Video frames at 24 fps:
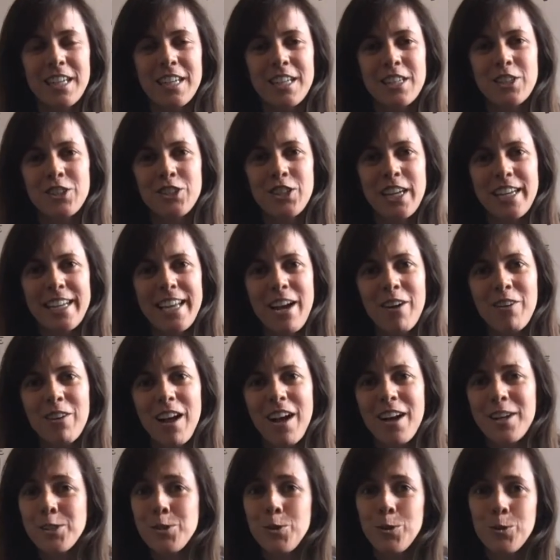check out
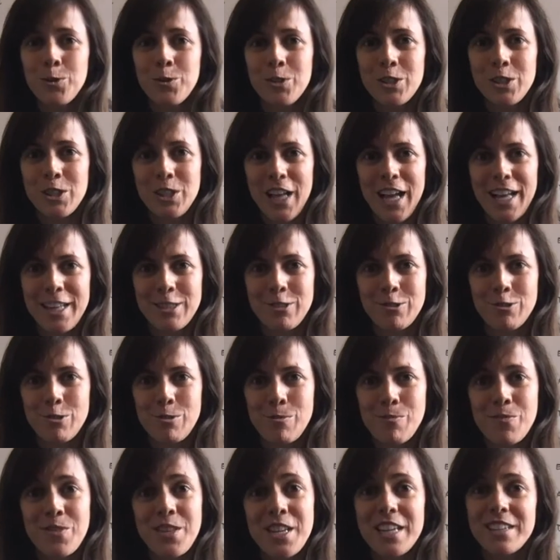on Google
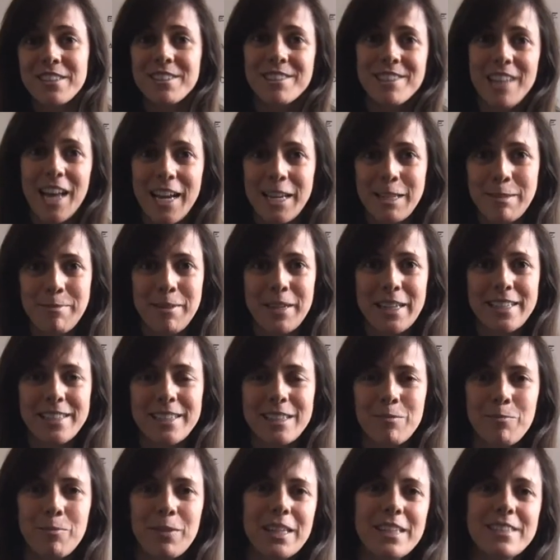Classroom the assignment
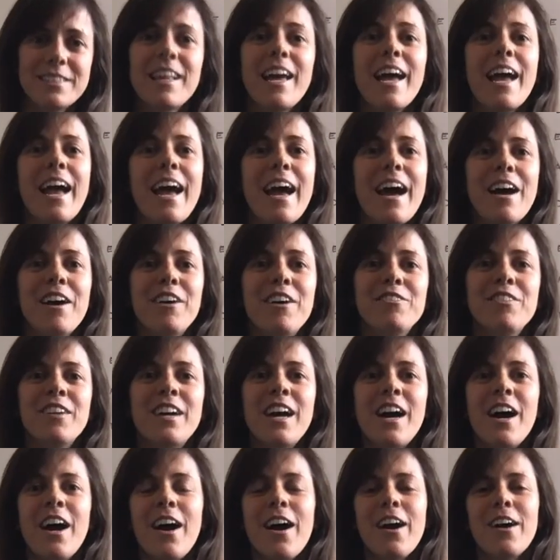because I have
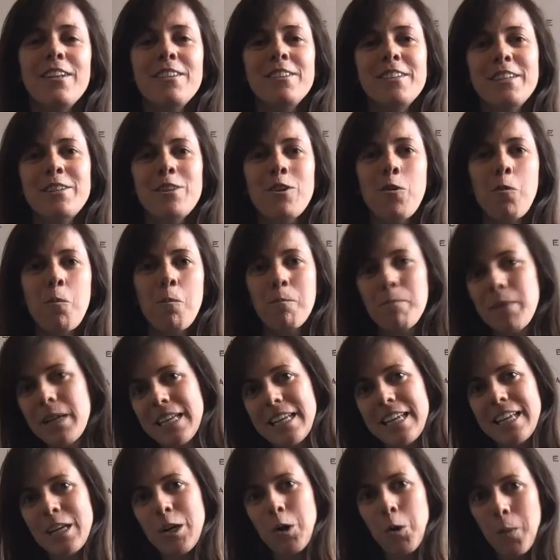a little
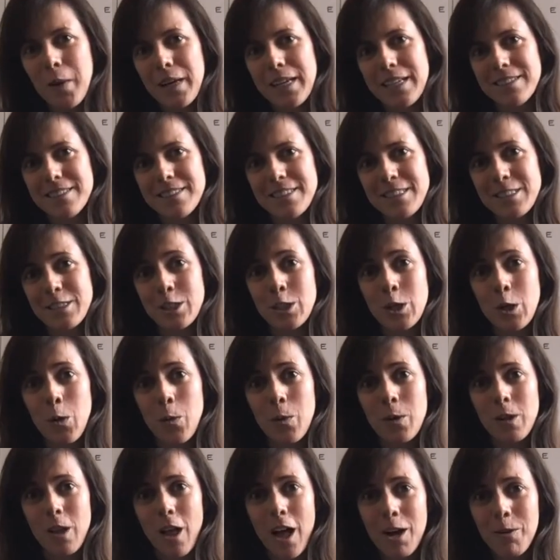mini quiz to go
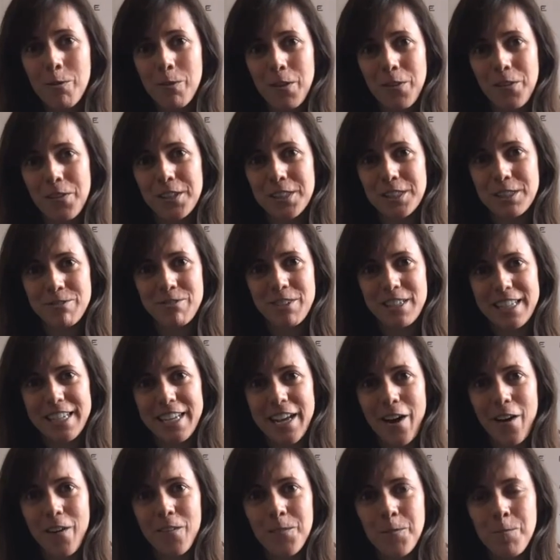along with this
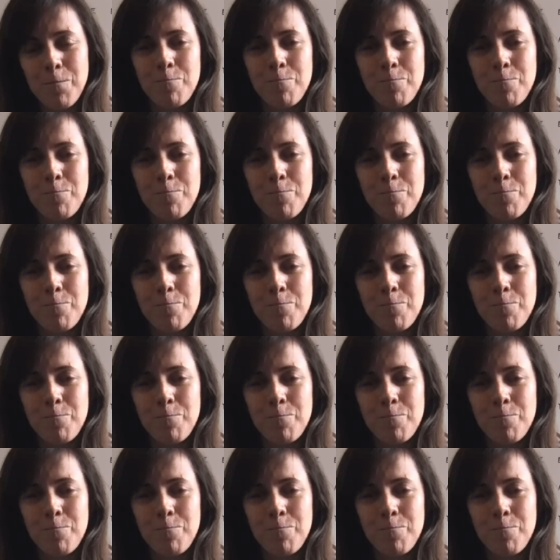video.